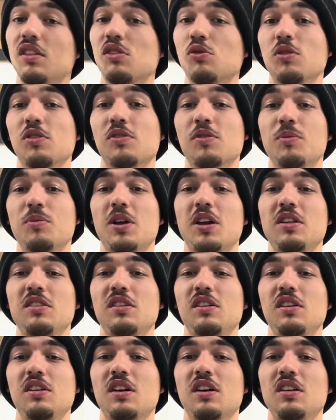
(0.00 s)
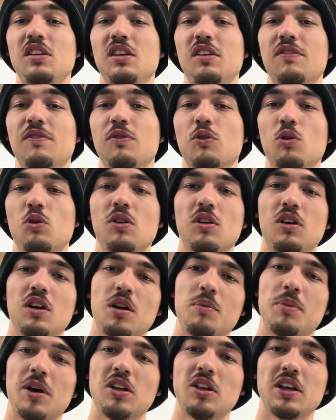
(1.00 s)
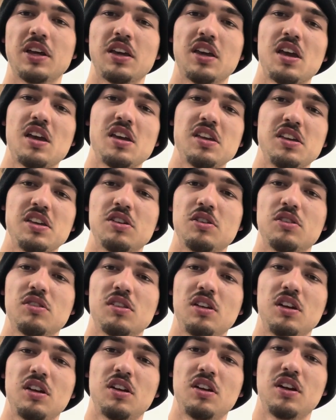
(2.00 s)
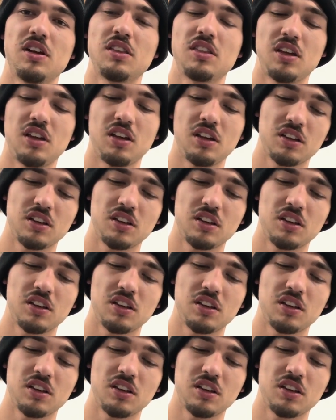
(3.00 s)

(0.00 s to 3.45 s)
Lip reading: one's from 1994, about like 8 years later, I think.